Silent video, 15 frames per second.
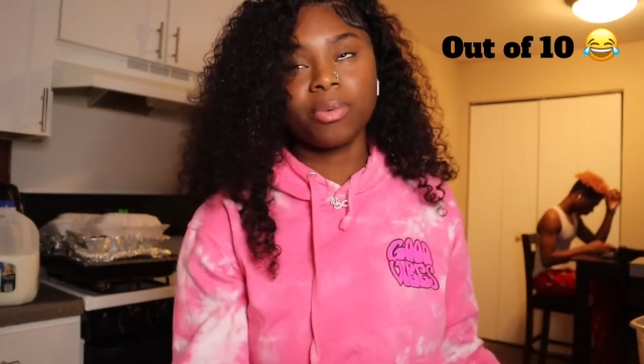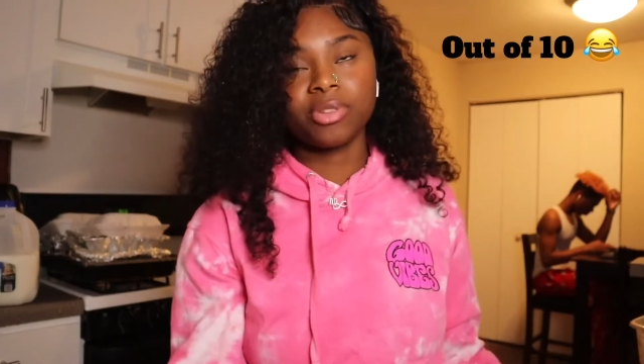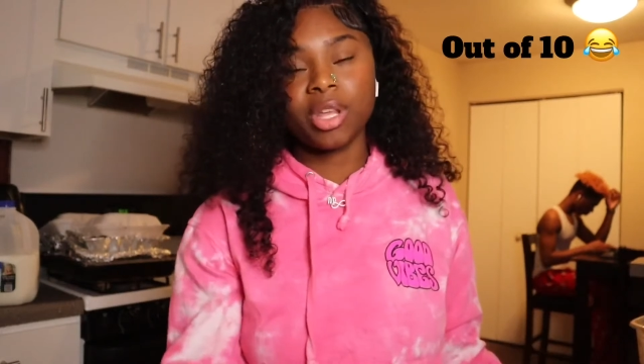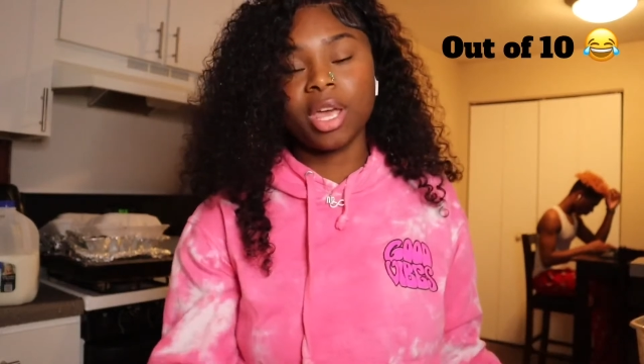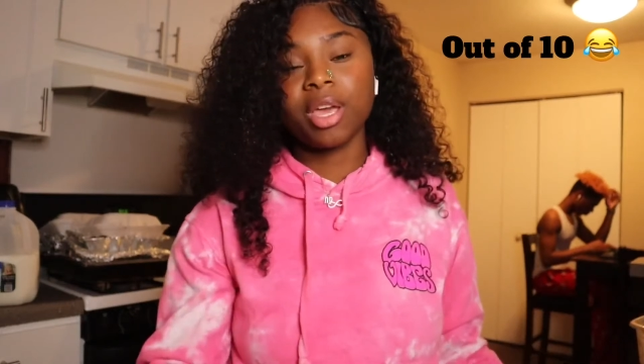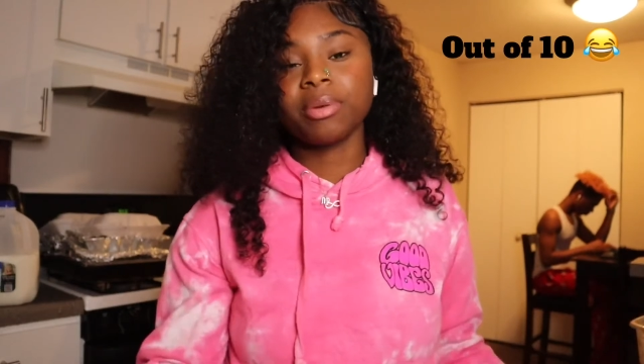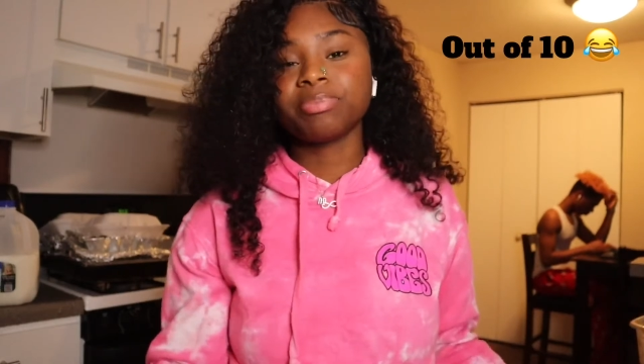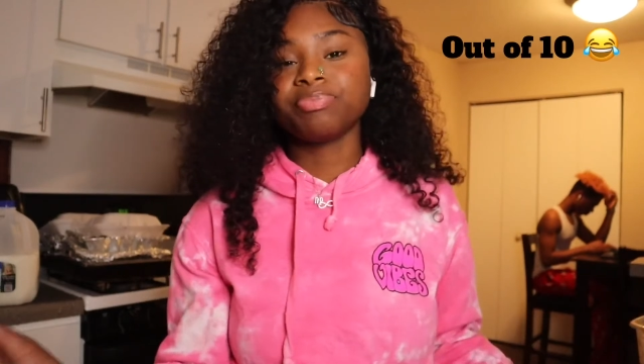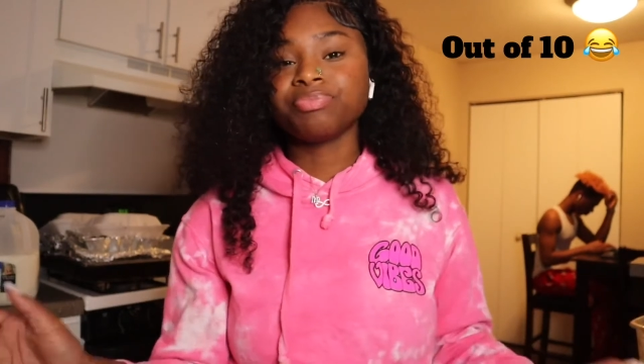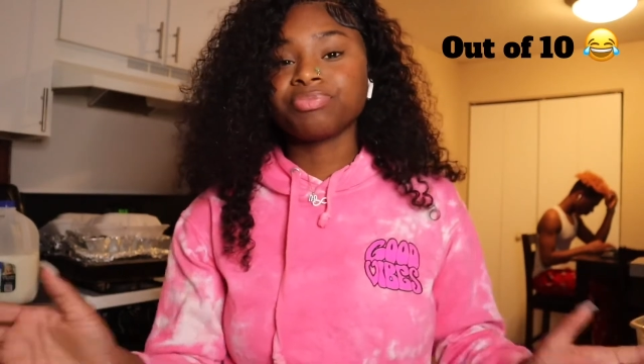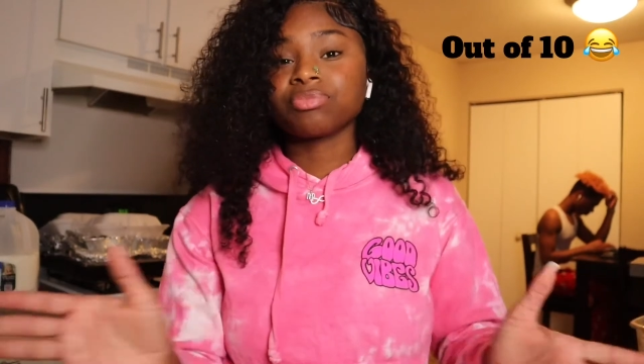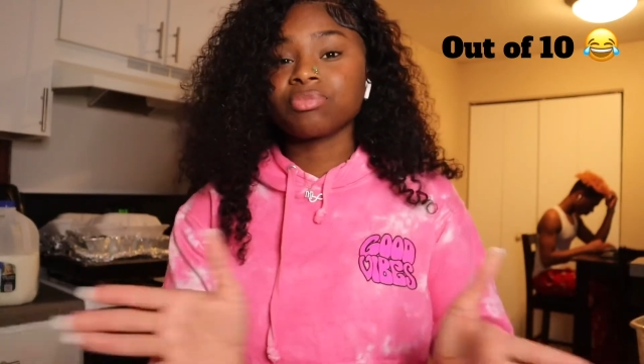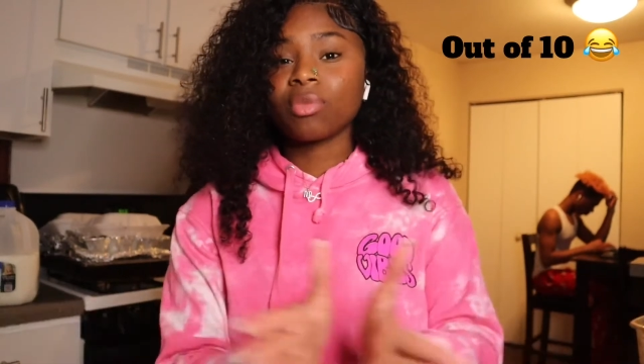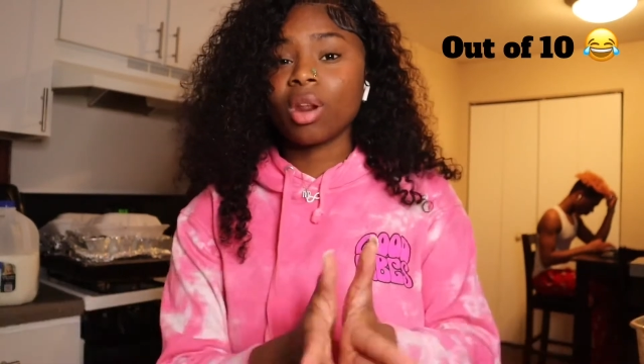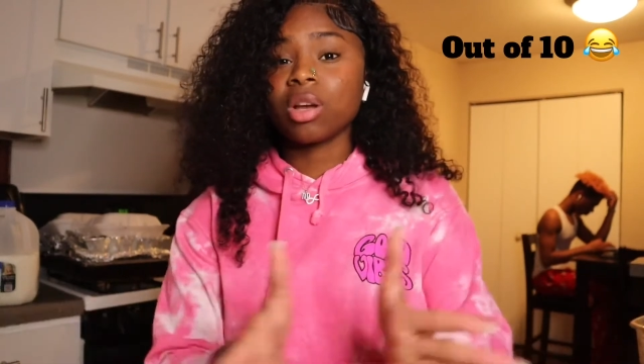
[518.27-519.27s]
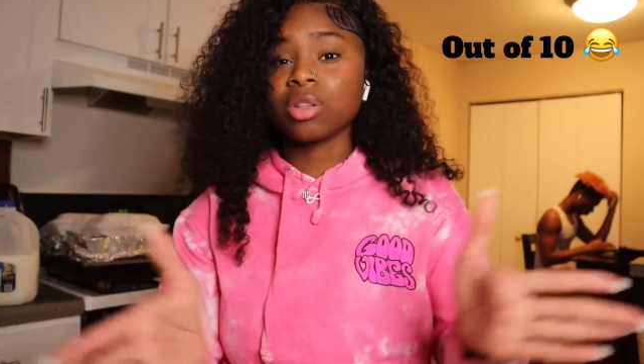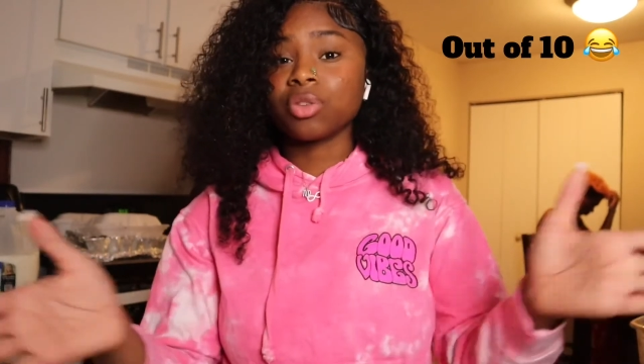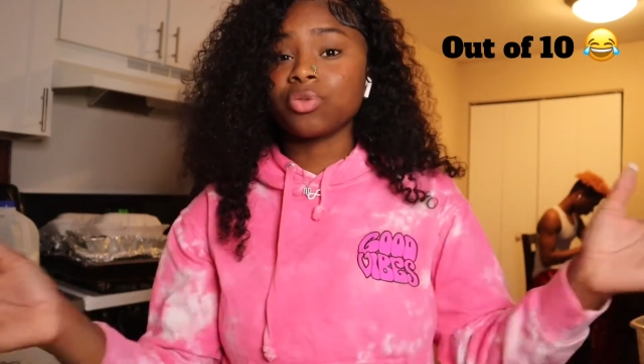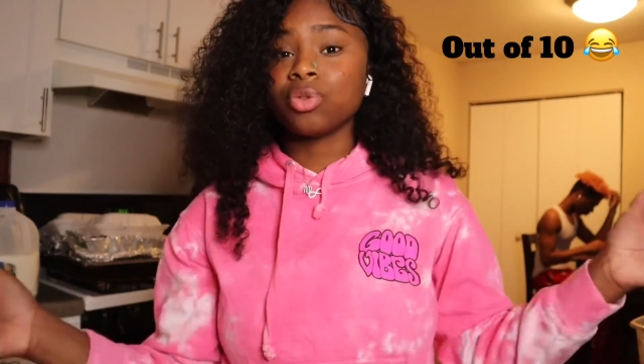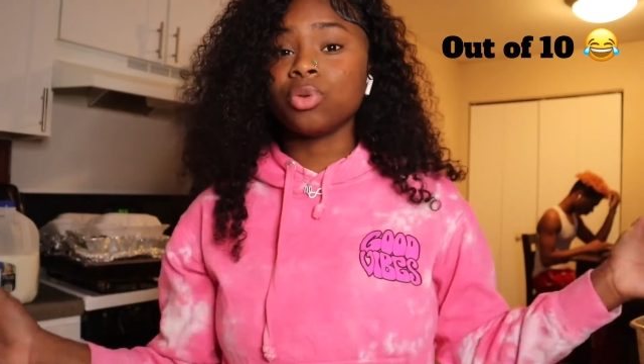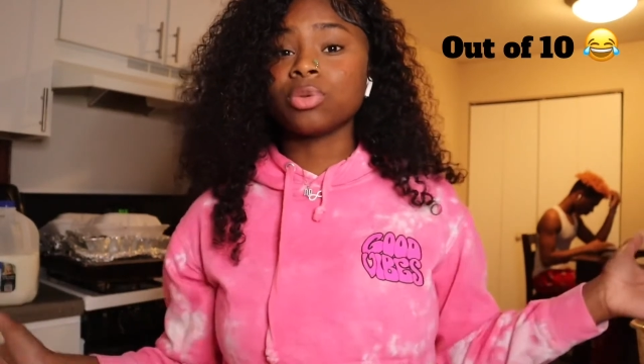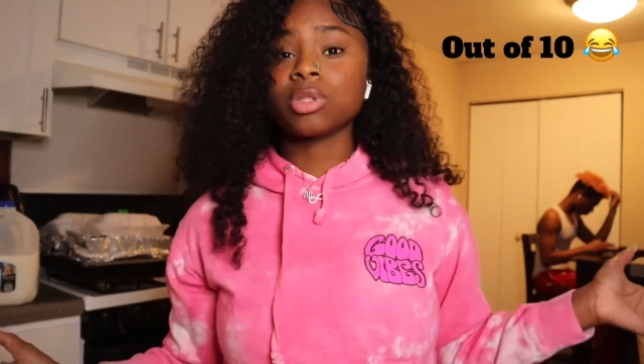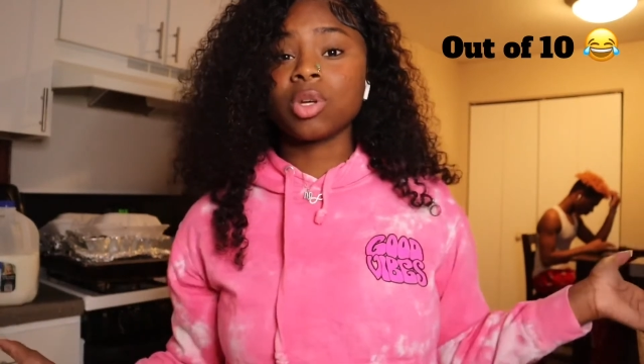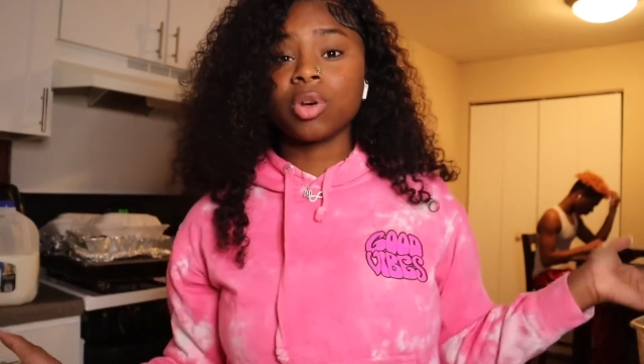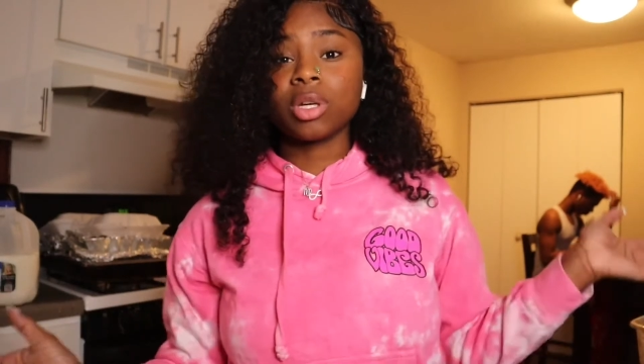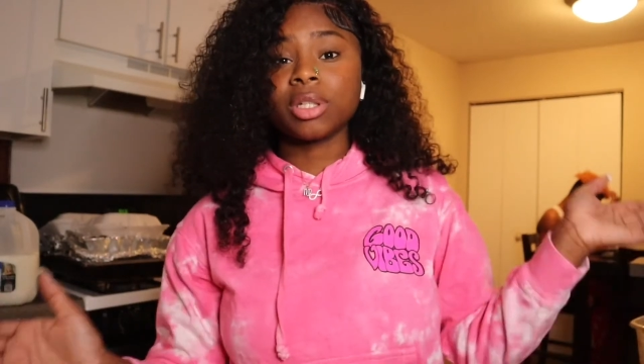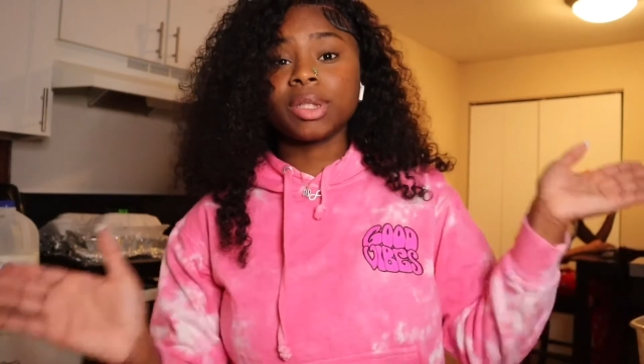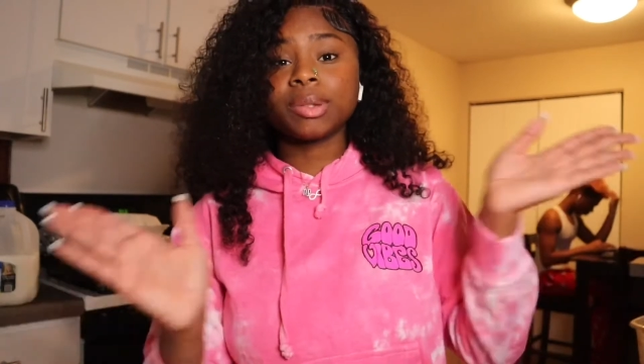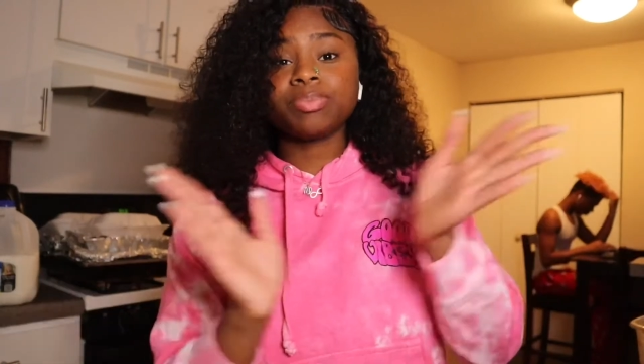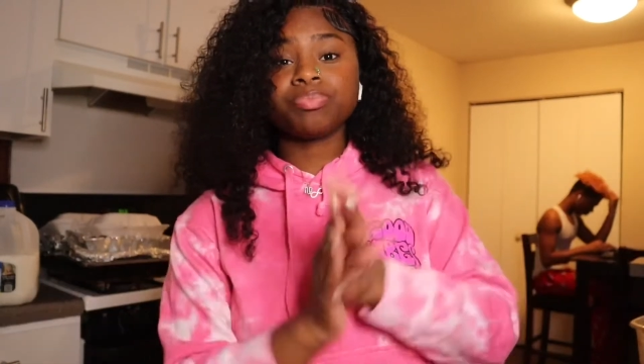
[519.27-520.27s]
was 8. The food was so
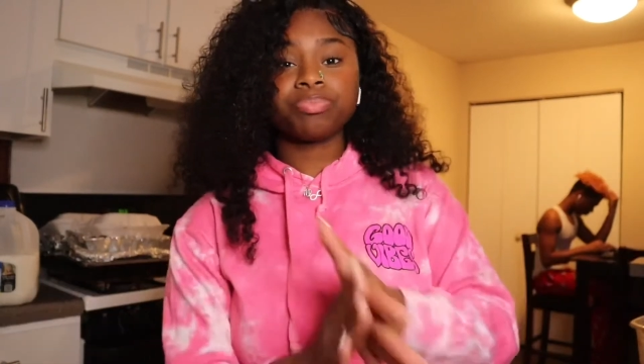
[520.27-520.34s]
good.